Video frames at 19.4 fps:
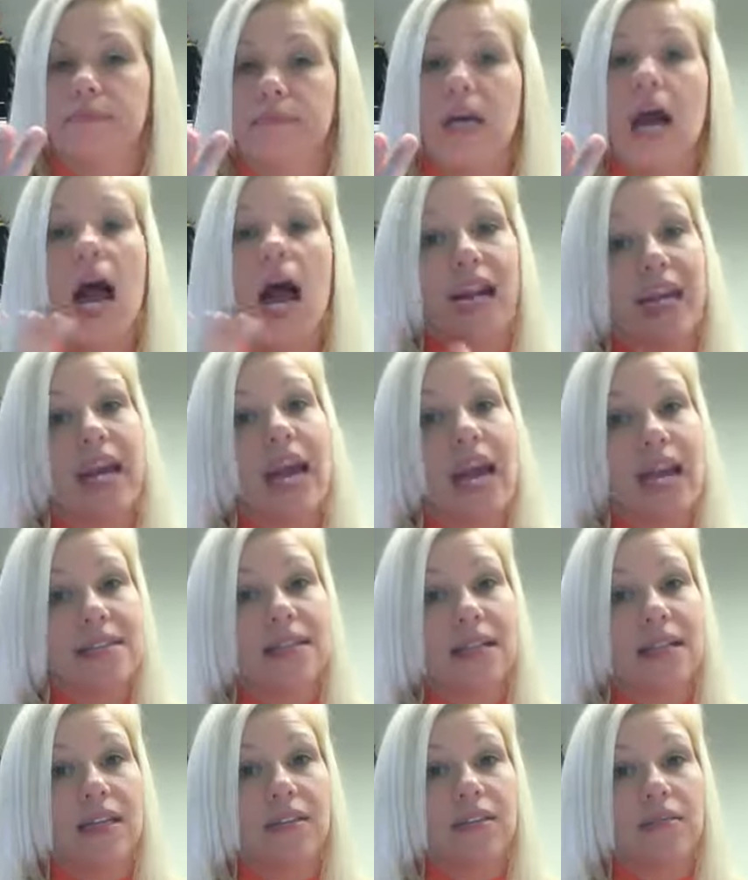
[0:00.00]
Honey
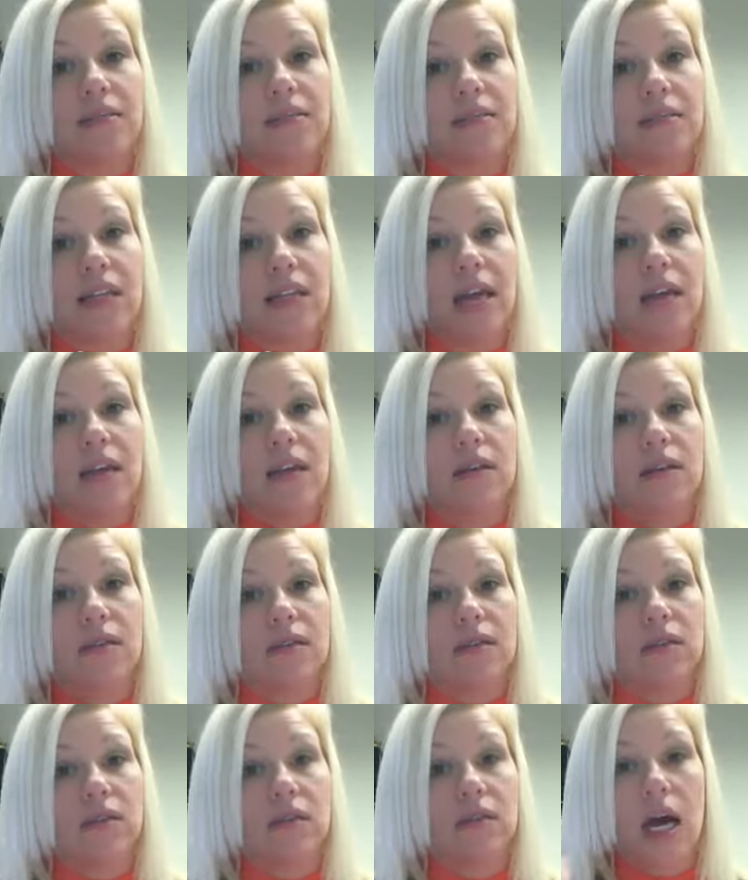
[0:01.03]
as in like
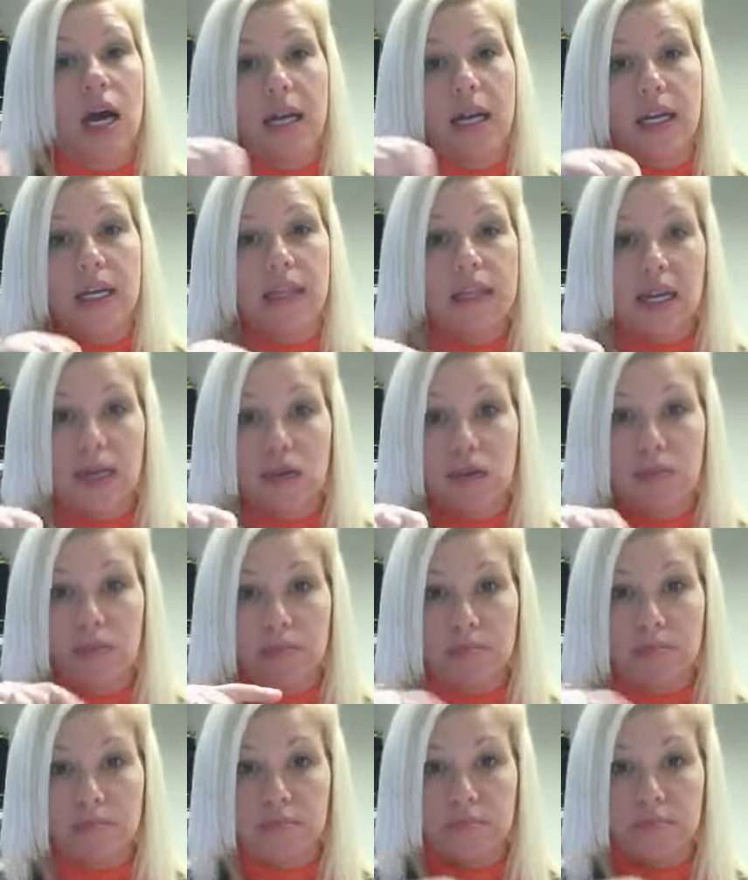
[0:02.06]
the honey that you
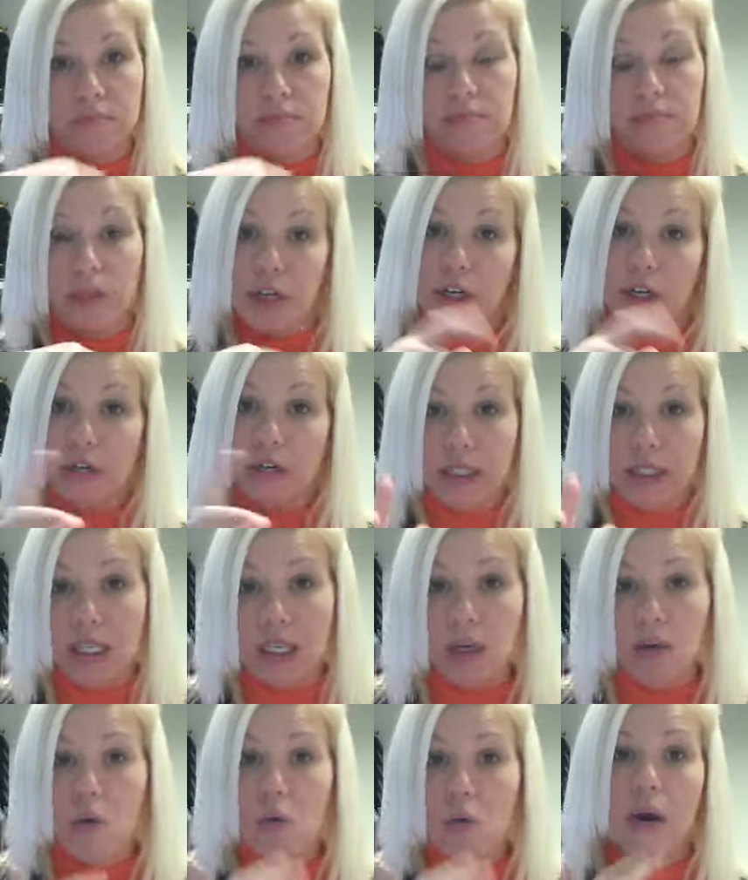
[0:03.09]
put in your
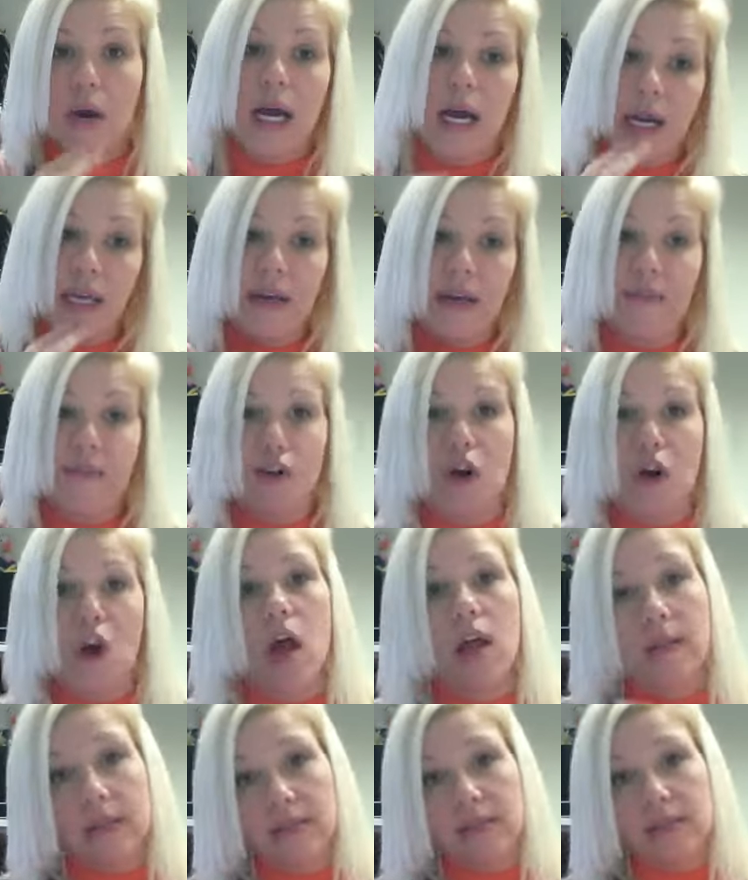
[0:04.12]
tea, or honey if you're
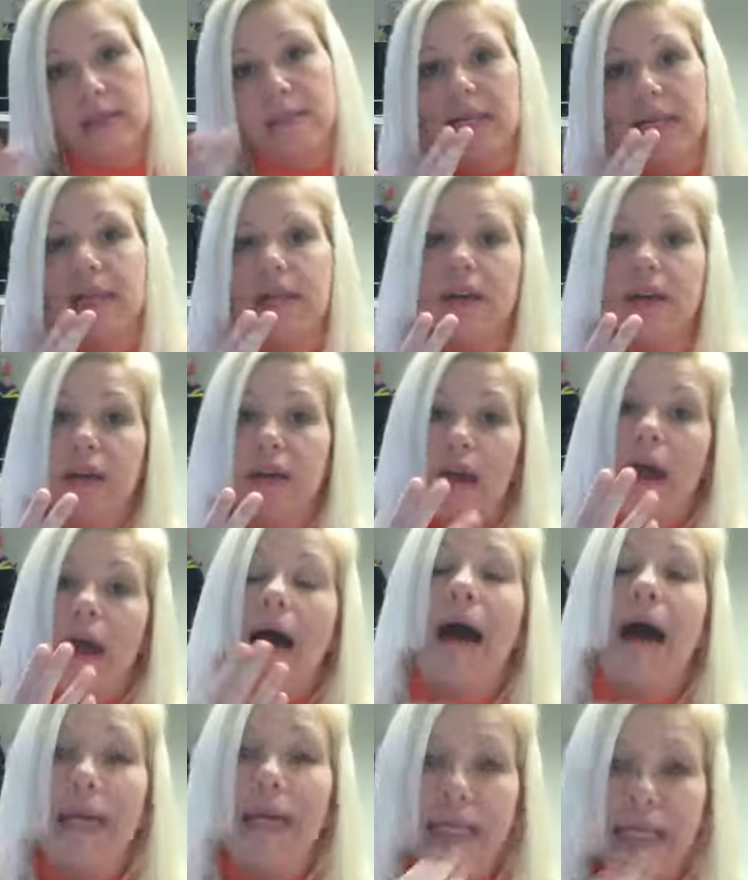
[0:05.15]
calling somebody
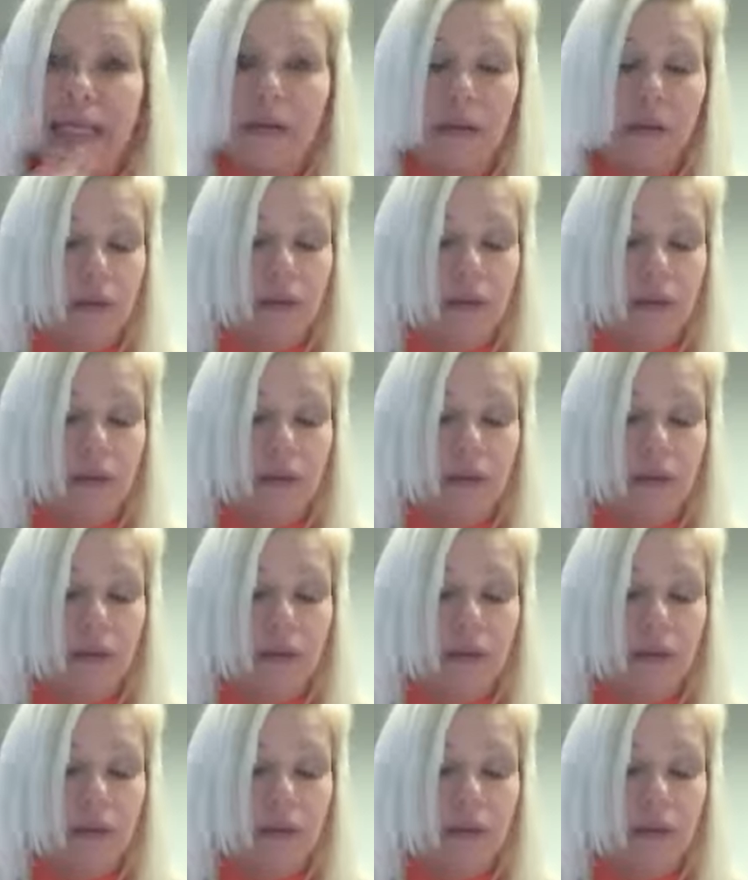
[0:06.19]
honey.